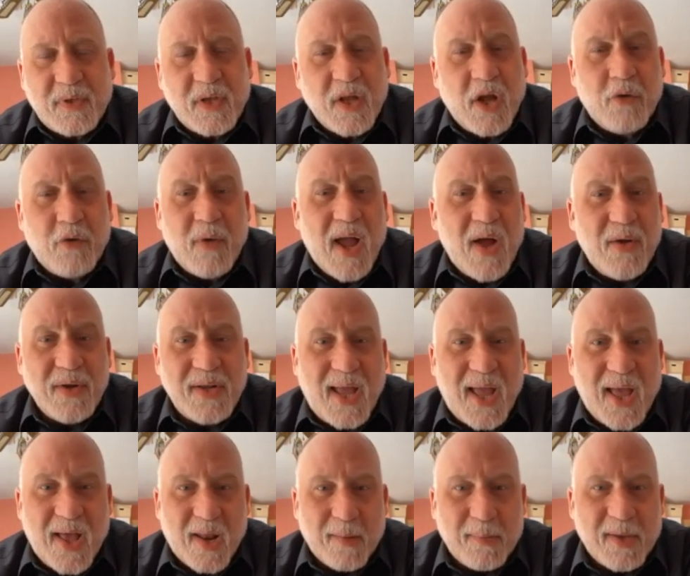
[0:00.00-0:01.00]
around
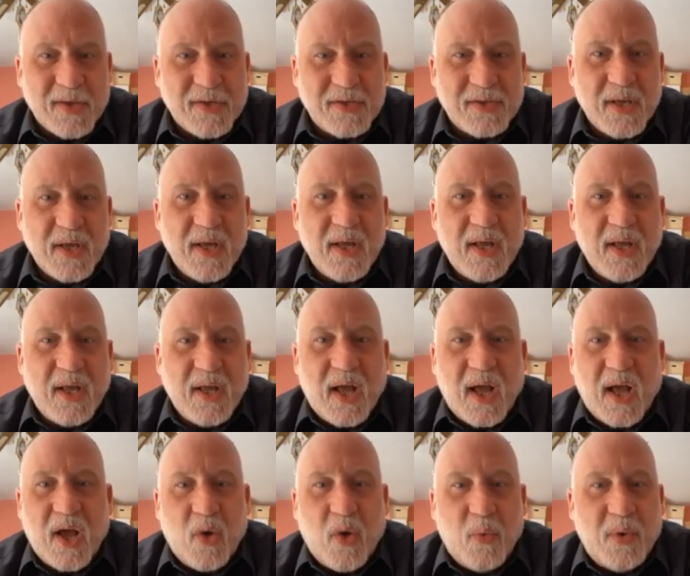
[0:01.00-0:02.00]
cannabis,
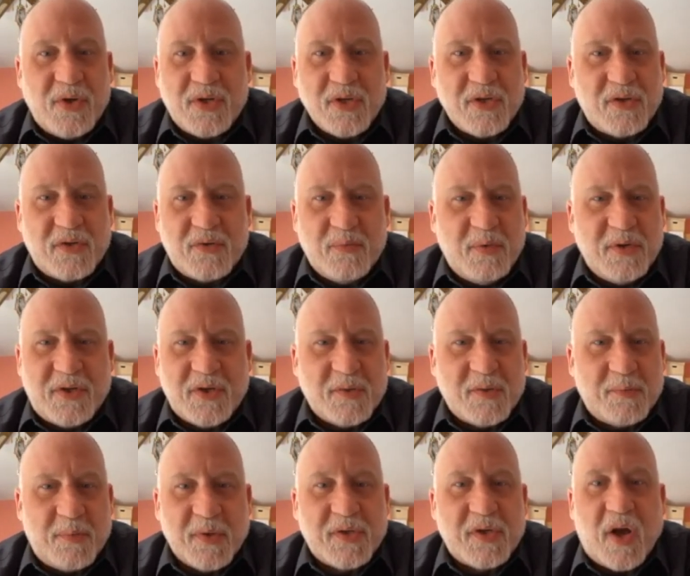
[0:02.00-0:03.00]
which is
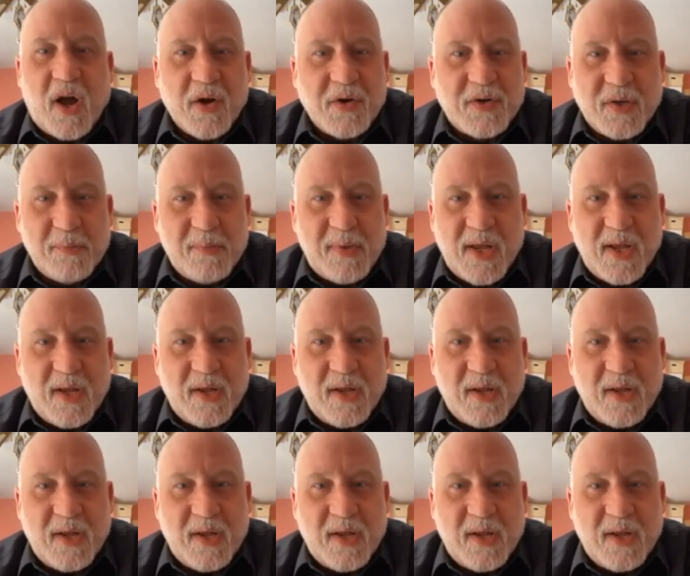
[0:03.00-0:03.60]
bizarre to me.